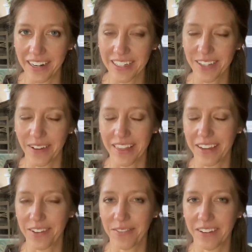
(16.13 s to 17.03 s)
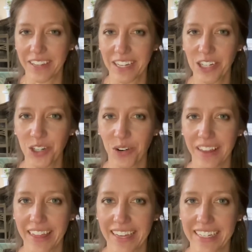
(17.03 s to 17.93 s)
so I think you'll really enjoy
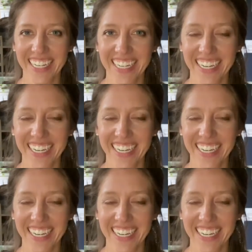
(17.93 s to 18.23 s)
this.